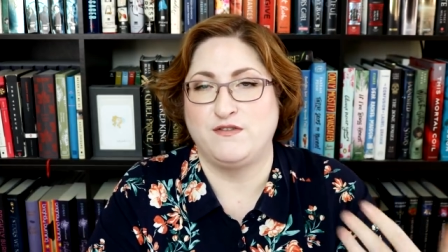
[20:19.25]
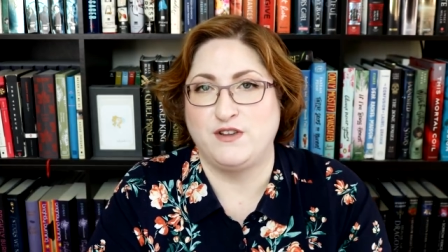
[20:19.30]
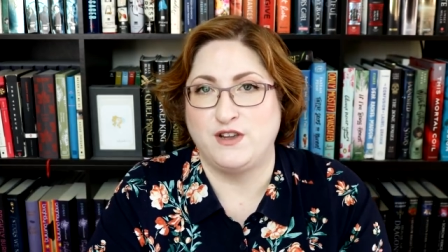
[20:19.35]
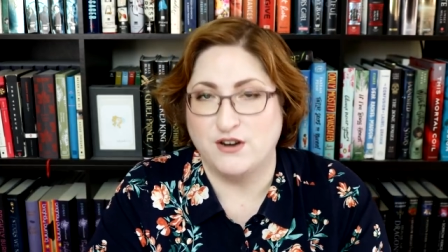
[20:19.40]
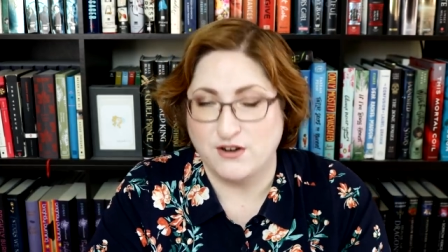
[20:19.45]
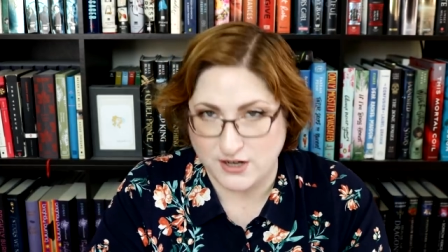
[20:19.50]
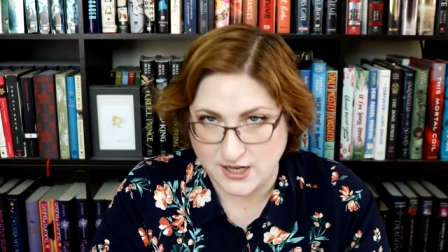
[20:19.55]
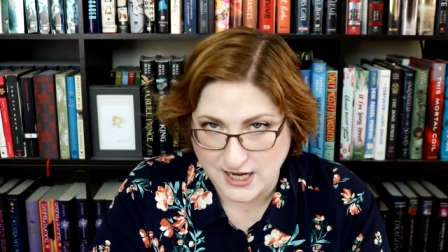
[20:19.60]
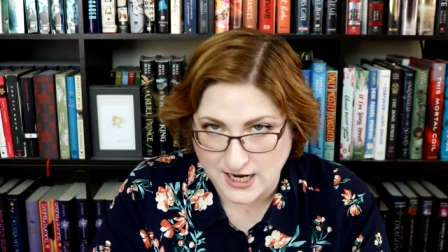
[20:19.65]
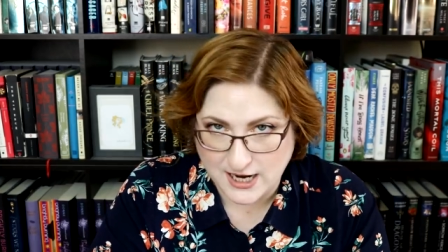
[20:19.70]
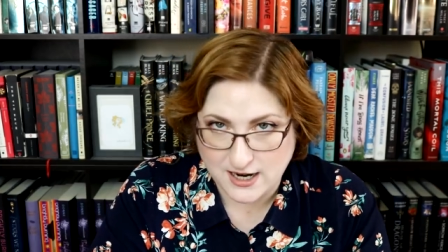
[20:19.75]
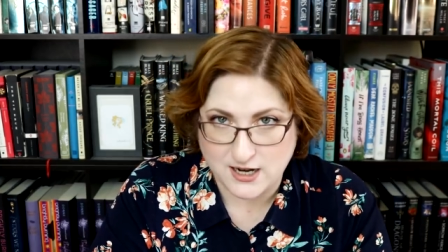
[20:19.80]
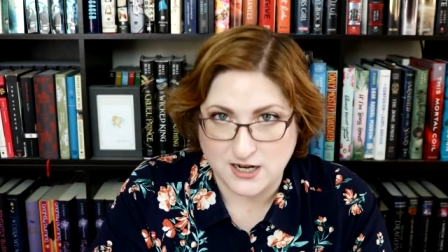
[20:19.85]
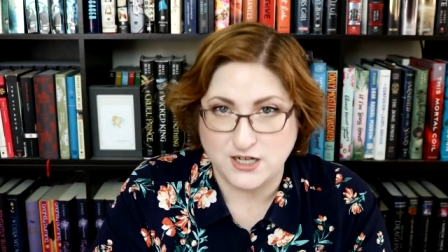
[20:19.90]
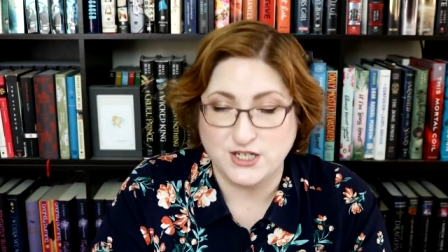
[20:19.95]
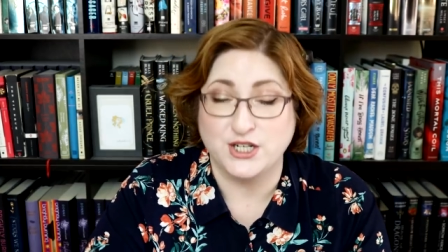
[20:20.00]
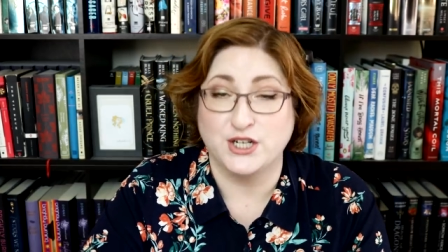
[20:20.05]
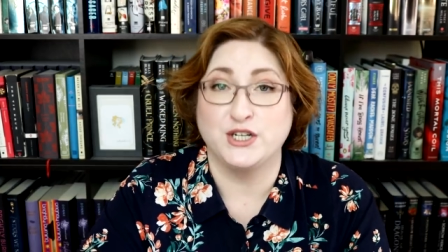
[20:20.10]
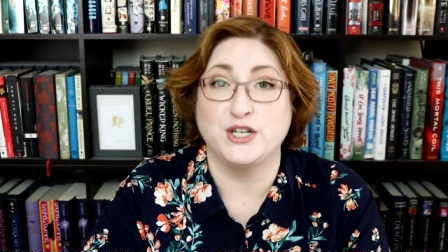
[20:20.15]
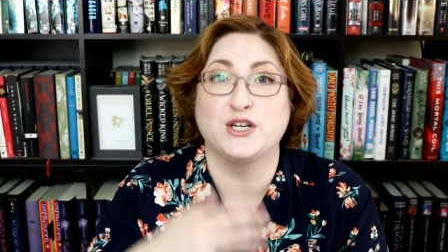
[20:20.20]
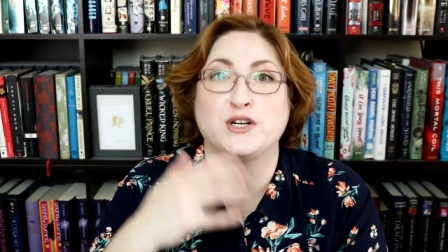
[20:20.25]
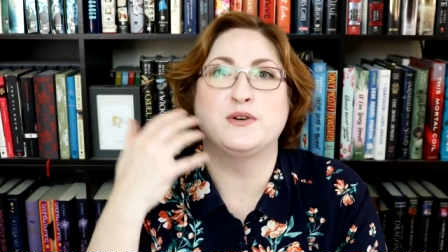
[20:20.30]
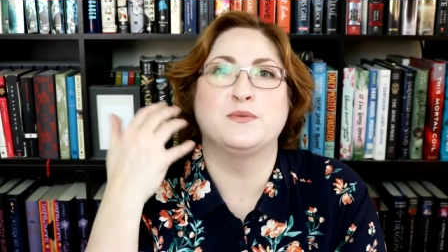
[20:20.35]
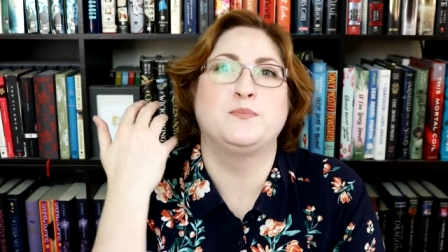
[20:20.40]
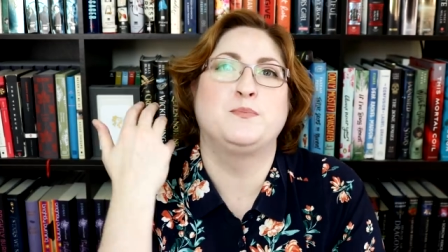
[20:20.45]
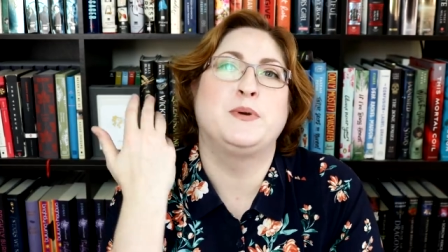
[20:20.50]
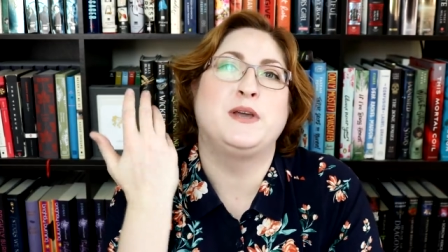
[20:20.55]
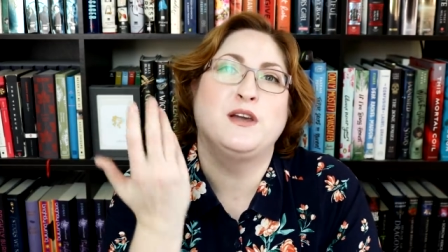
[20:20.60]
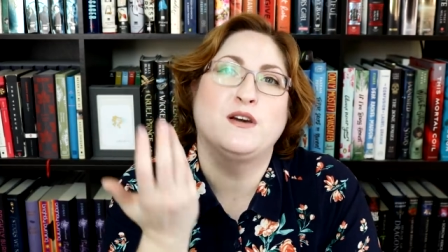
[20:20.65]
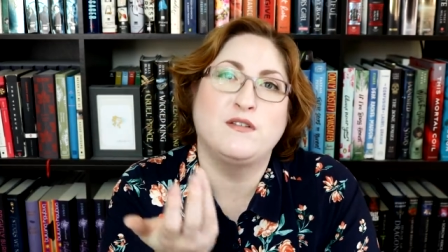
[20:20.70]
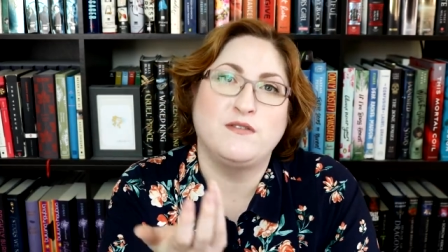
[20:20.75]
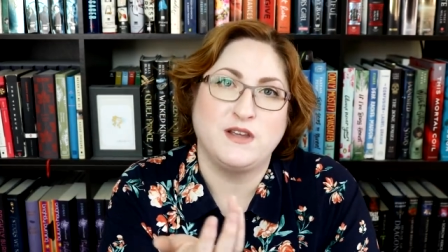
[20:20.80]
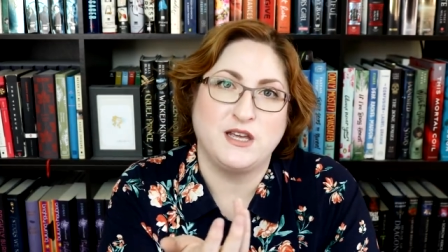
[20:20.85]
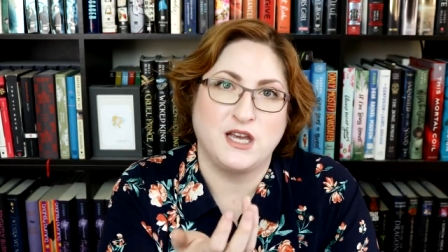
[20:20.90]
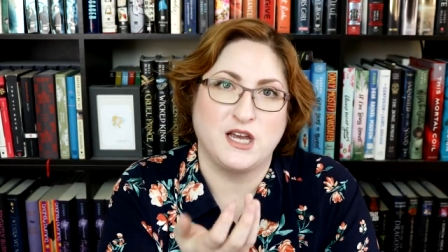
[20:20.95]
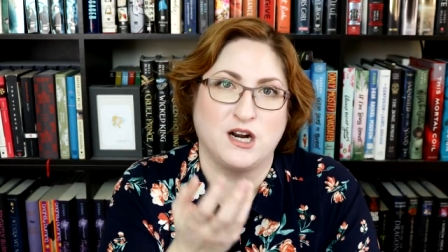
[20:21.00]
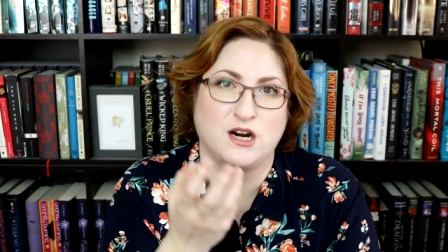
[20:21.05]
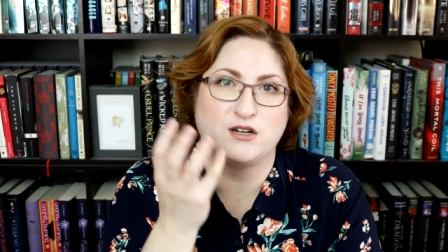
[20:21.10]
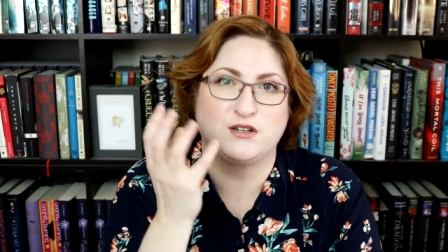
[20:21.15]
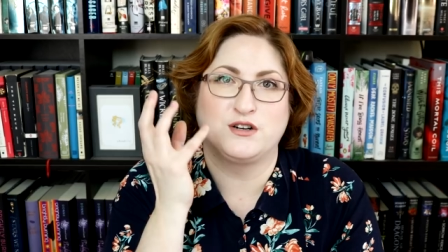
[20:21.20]
your character, your POV
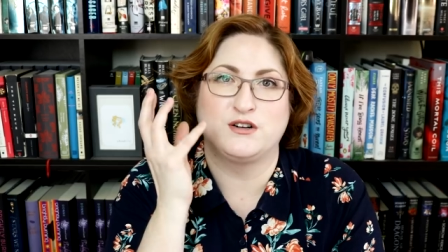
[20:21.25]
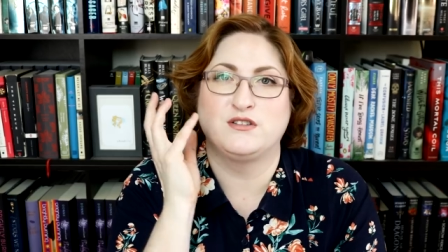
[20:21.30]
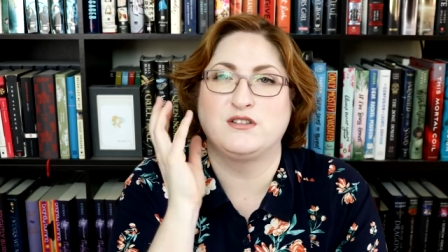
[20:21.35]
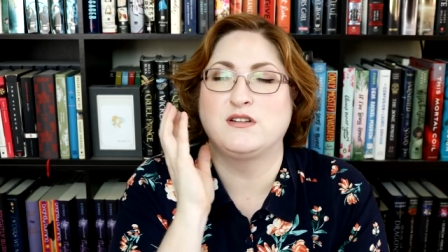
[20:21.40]
character,